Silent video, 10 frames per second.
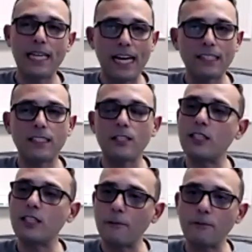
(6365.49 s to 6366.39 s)
But yes,
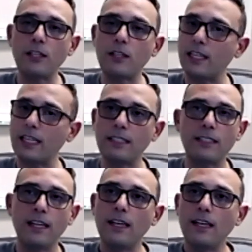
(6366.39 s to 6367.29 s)
there's definitely
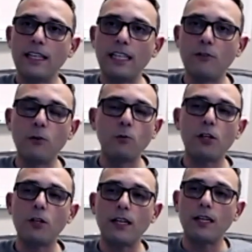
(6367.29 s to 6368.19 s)
things. Even
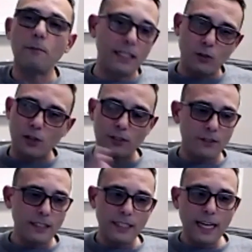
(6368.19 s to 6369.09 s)
with uh, my daughter,
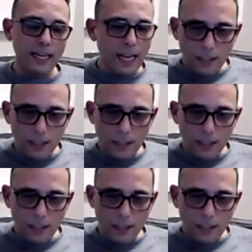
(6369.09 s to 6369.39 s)
I, I, mm.